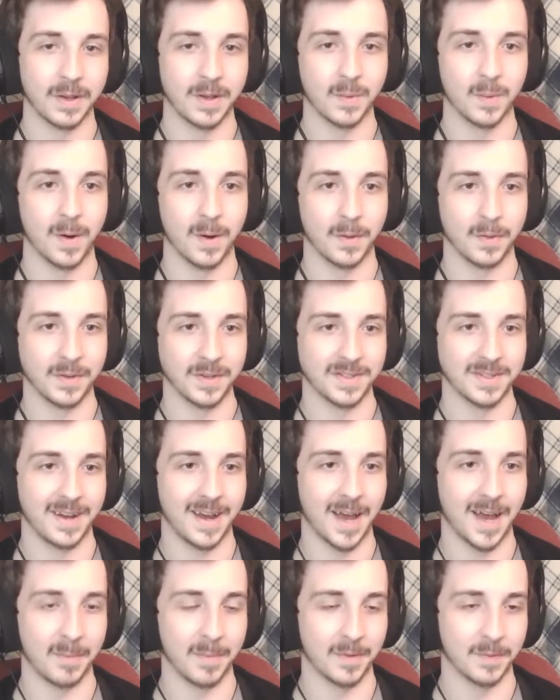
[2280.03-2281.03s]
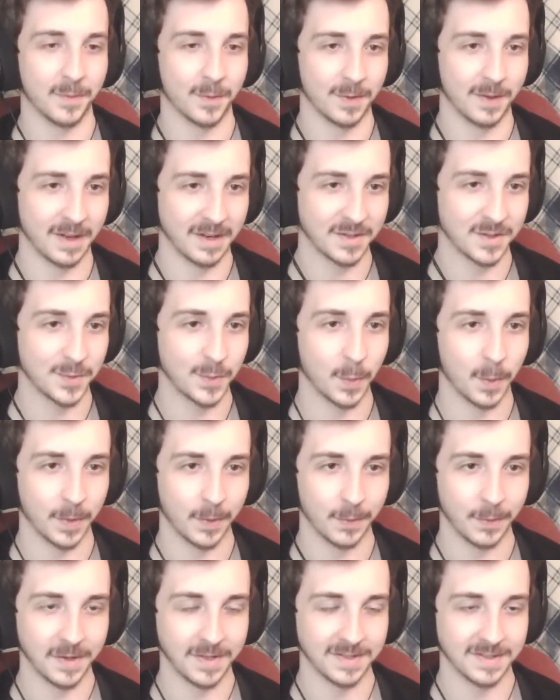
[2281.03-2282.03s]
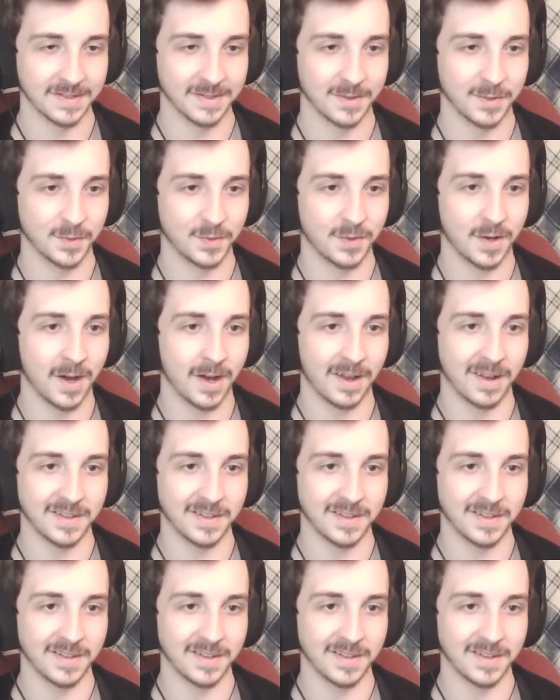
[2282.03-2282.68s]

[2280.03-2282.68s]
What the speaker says: want this to happen for, like, story reasons. There's not a